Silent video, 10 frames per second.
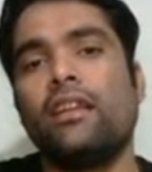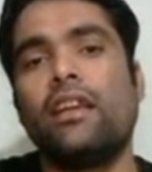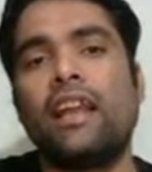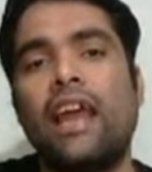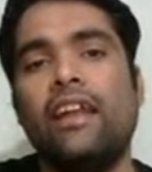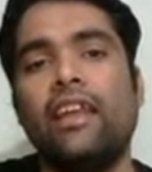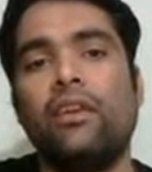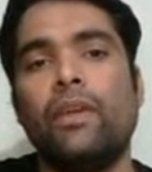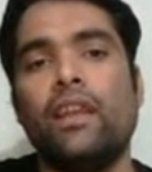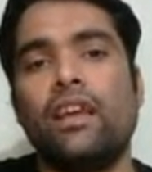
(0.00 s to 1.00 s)
Grinding
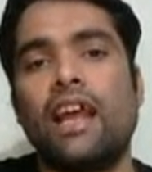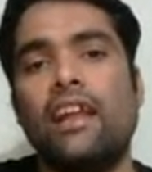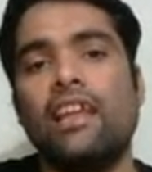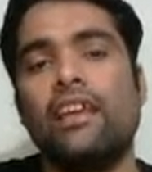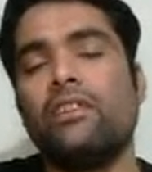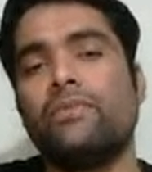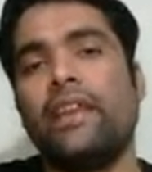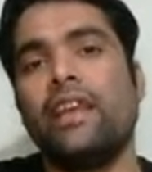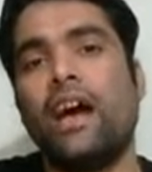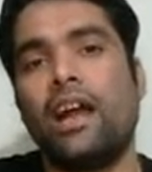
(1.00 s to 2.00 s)
wheel. Grinding wheel is
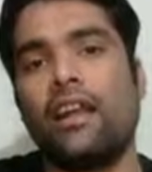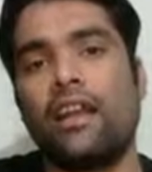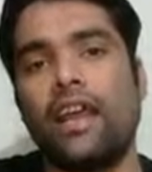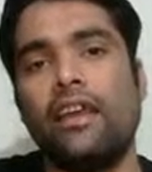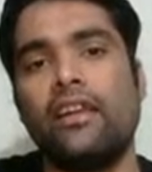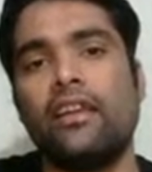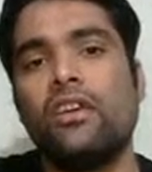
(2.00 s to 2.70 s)
very hard, right?